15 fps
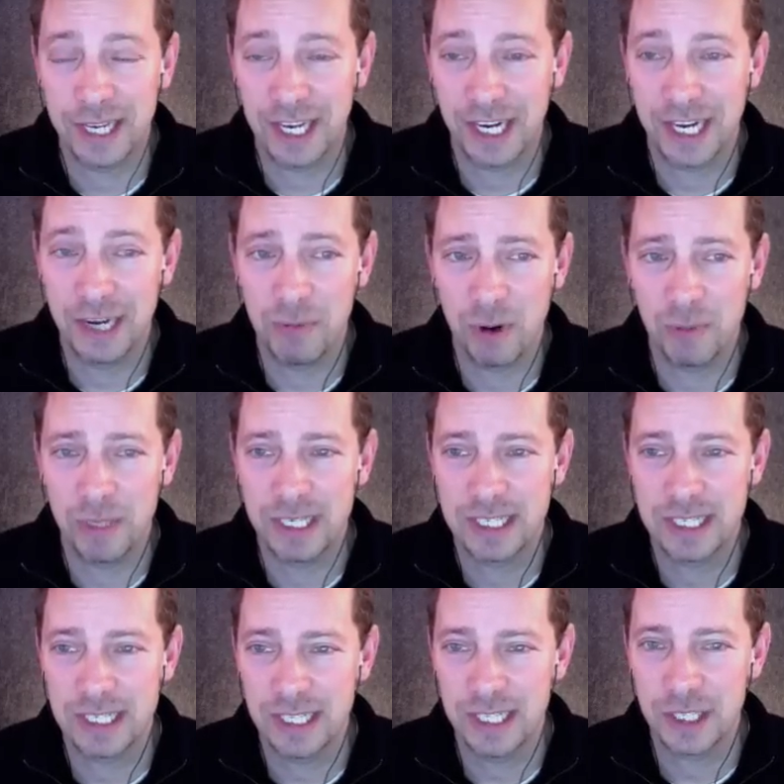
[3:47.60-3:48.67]
young anymore, but he's
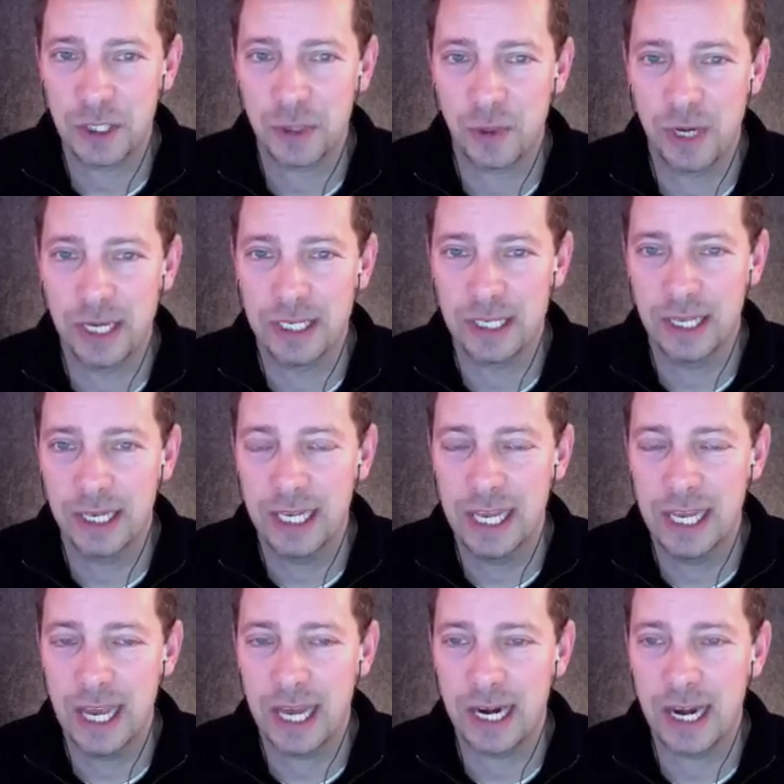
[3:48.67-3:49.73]
still in his 20s. And he
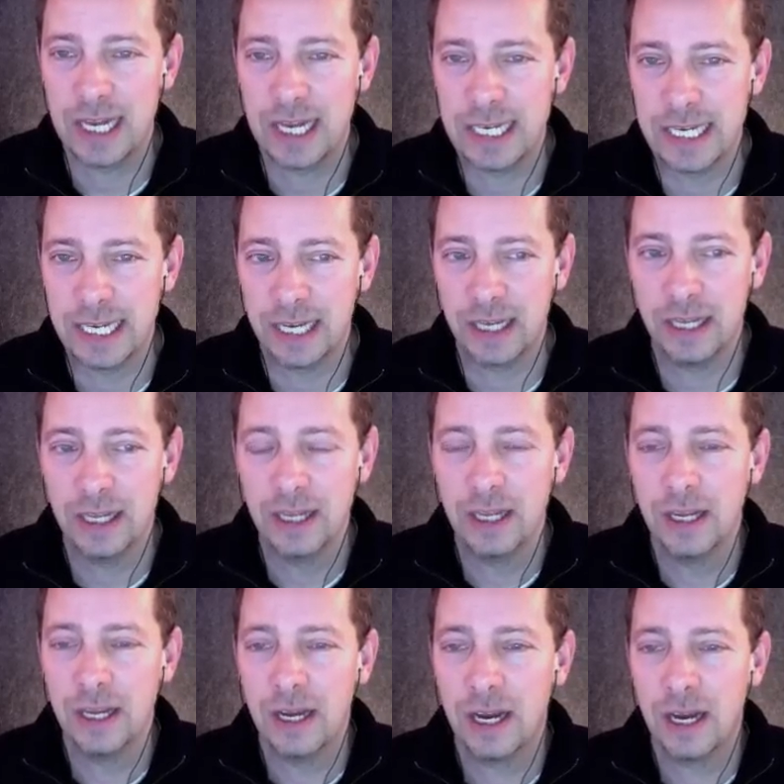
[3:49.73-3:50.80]
had an idea
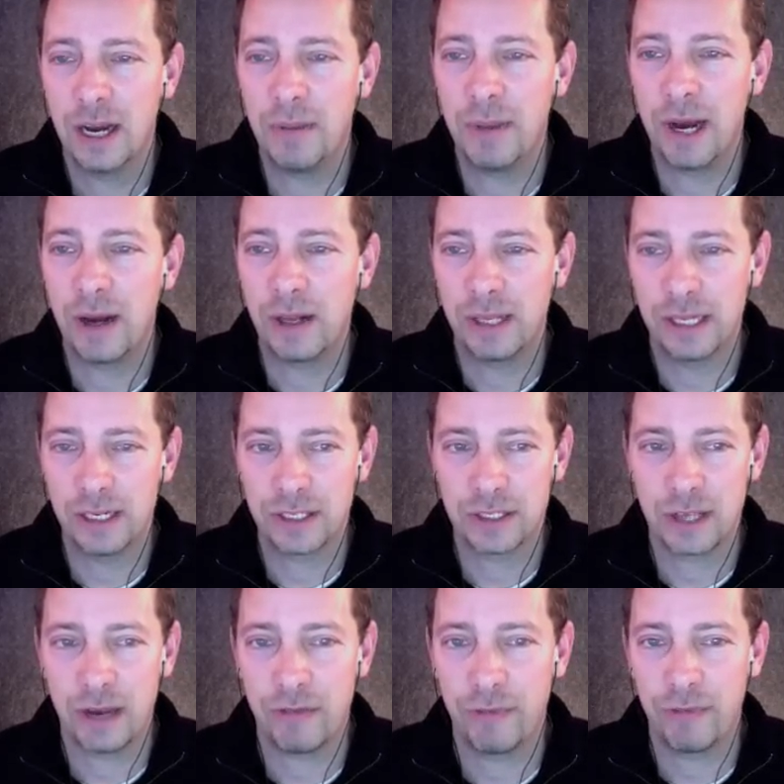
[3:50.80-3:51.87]
about a little
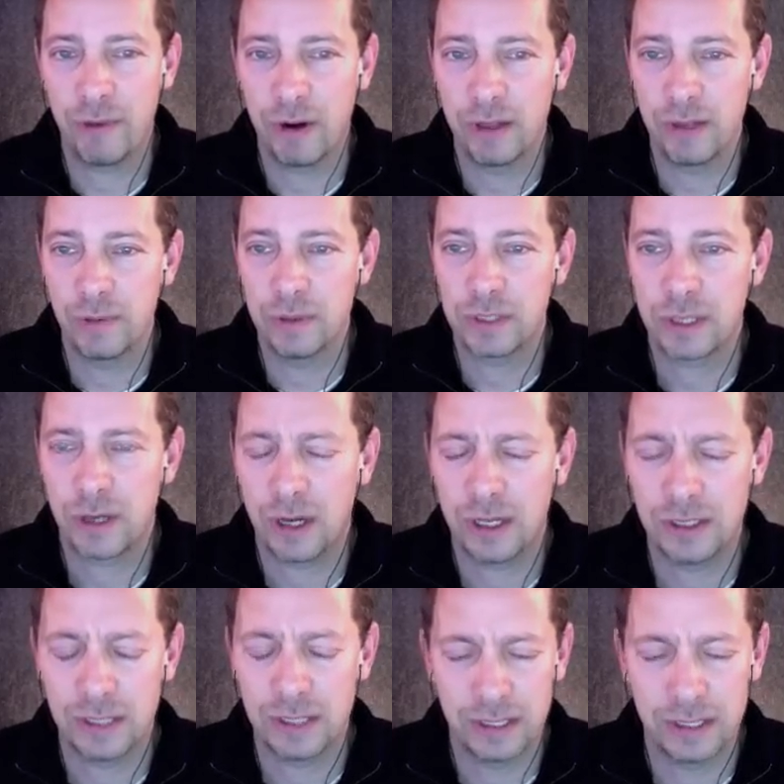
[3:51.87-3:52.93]
software that was called